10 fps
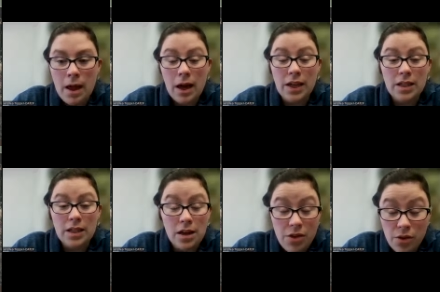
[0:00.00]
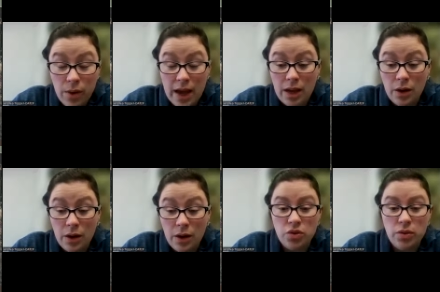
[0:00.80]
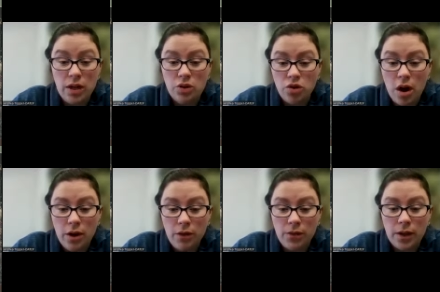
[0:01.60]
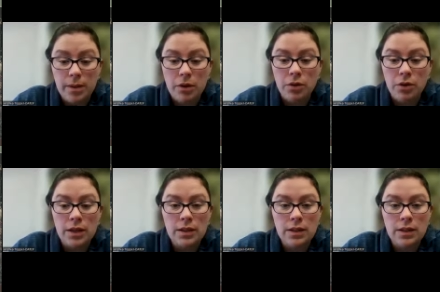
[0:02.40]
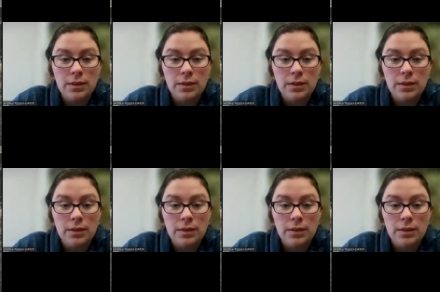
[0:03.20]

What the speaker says: And that's another way in which you can draw your field boundaries.